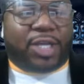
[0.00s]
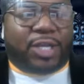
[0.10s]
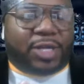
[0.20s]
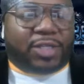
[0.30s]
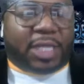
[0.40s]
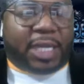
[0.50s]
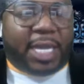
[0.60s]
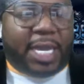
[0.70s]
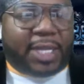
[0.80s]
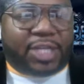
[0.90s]
there's the
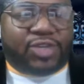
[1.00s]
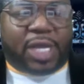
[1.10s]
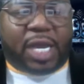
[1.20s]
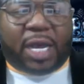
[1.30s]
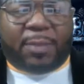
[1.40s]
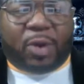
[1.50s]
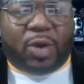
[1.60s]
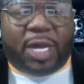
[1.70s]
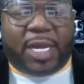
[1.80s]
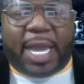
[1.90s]
link that you can come
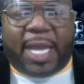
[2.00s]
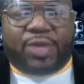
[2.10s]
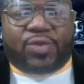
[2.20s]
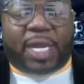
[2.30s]
on, and you can